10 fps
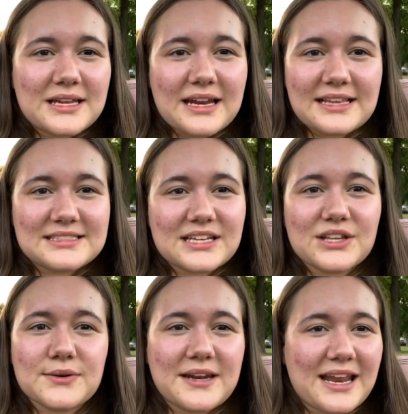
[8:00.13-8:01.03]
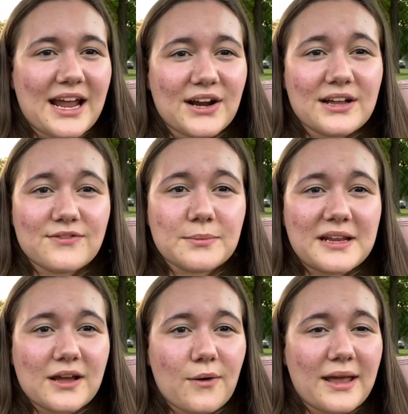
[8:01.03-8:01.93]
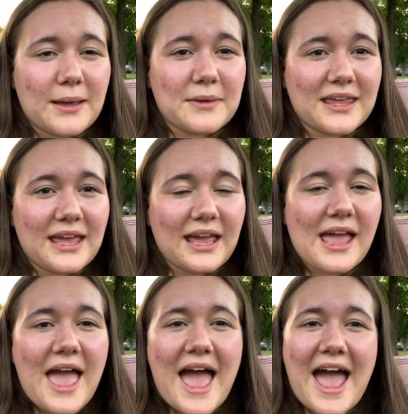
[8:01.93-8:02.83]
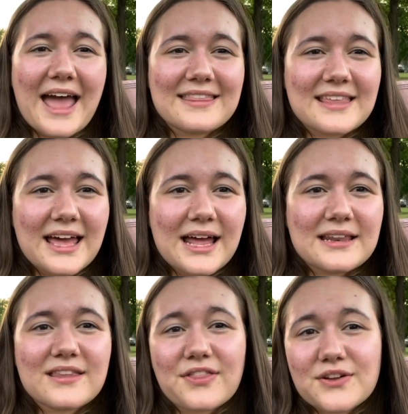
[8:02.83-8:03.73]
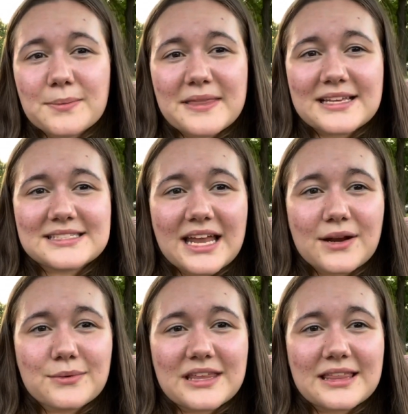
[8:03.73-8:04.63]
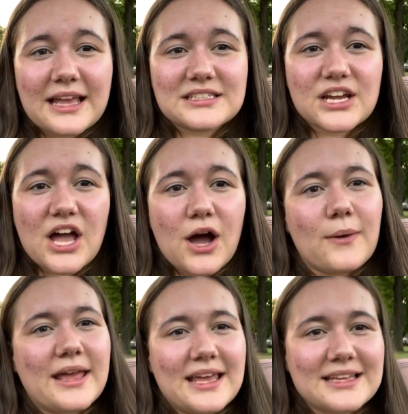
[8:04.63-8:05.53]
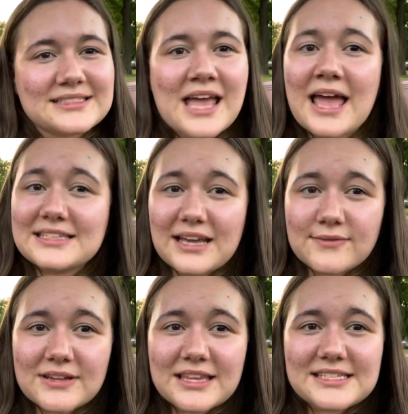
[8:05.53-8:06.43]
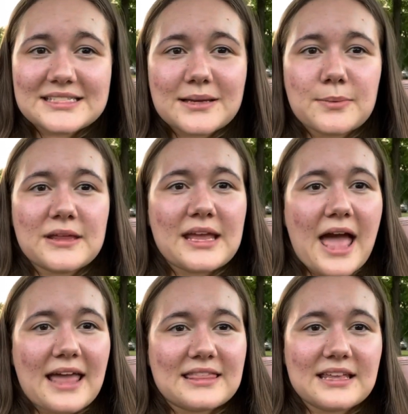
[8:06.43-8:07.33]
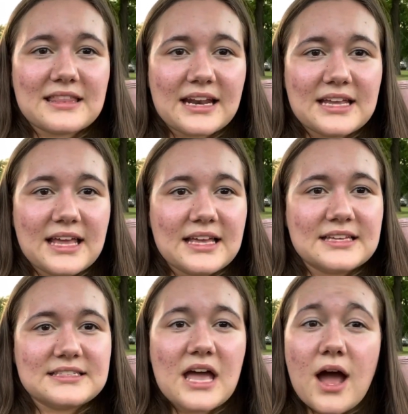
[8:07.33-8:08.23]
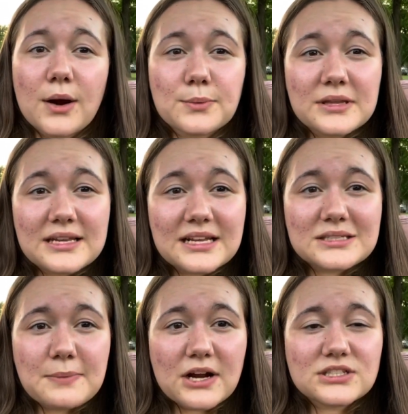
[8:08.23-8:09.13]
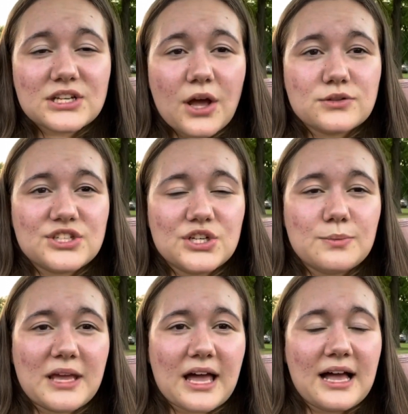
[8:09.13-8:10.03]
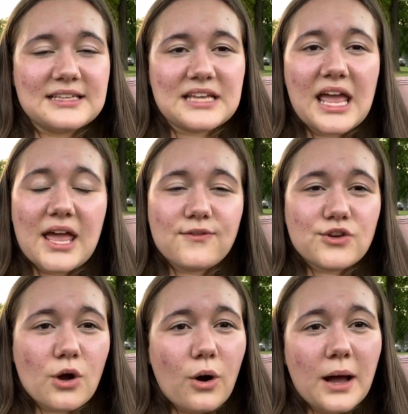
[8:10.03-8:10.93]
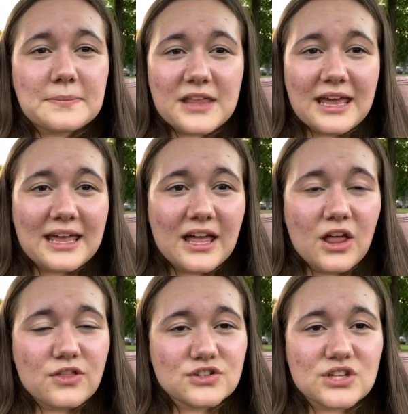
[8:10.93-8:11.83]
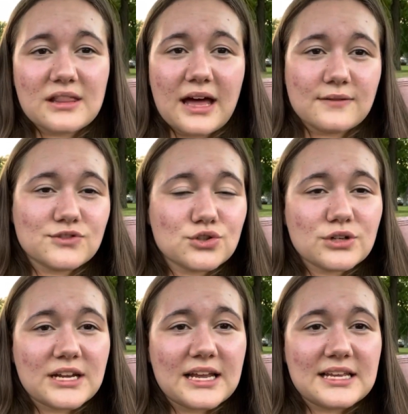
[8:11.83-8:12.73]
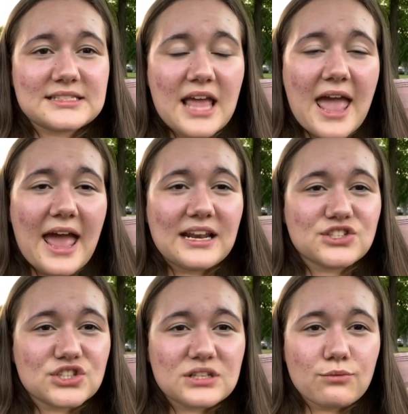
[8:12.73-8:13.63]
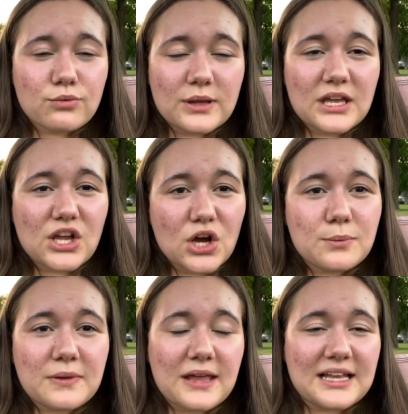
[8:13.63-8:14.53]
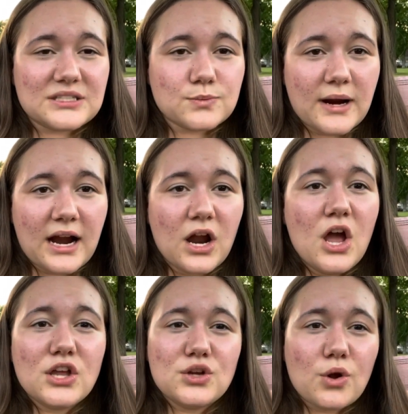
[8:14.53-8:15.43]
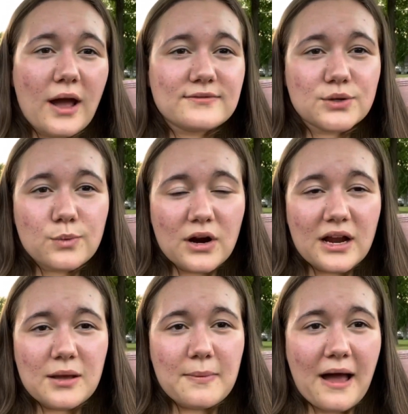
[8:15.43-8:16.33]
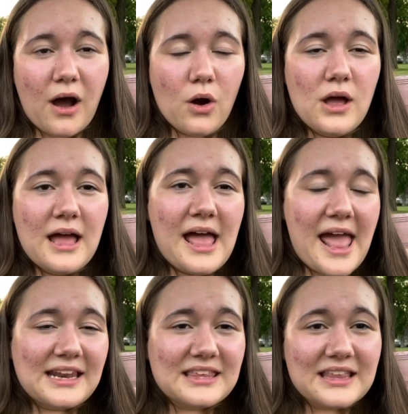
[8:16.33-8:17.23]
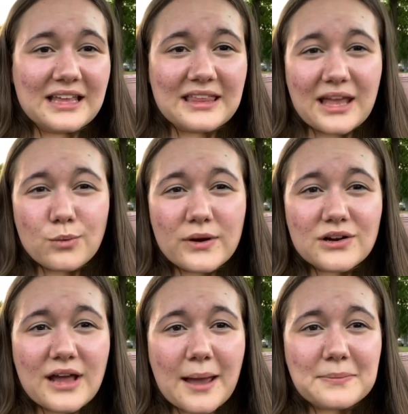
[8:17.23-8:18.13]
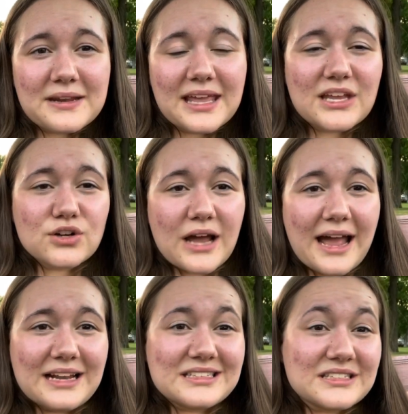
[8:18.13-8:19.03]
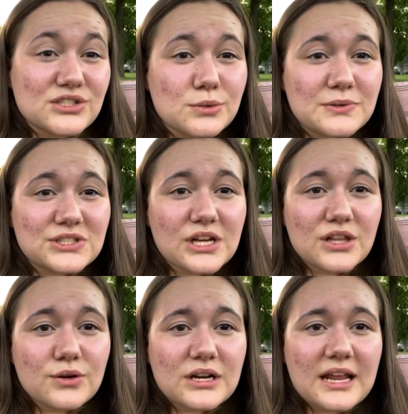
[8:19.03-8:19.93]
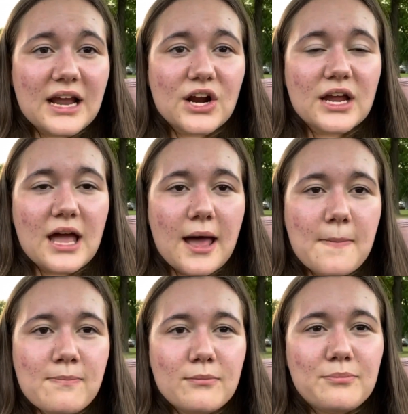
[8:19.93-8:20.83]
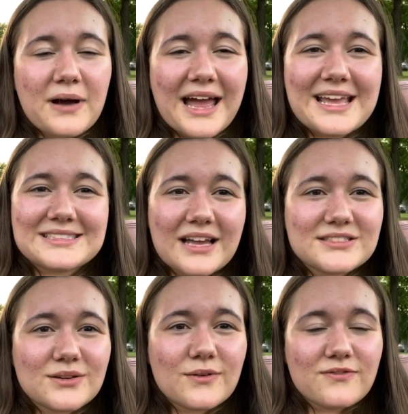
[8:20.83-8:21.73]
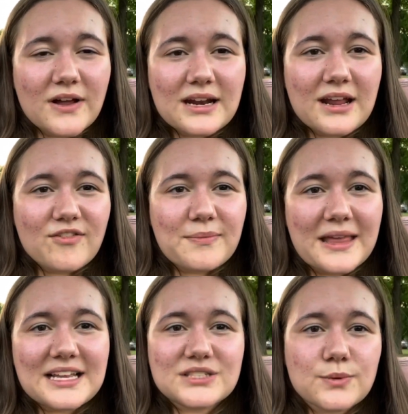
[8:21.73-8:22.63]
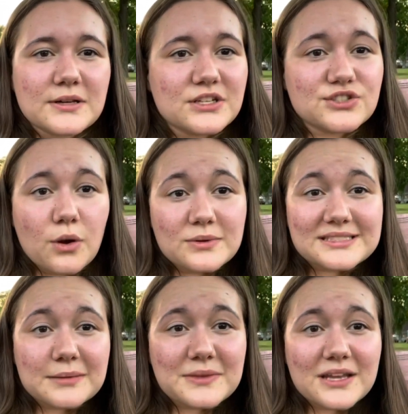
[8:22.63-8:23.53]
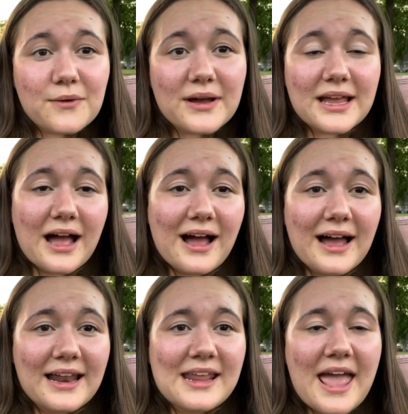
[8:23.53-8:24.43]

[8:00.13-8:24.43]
nice secluded area for me to go hammocking. And then the third place that I really like to go is definitely Sibley. I think that it is a really nice park to go to because if you go up the hill, there's a lot of trees, and it's just a really good place where you don't have to worry about anything like weird happening. You're not in a super secluded area, but it's also a fun enough place where there's always something going on,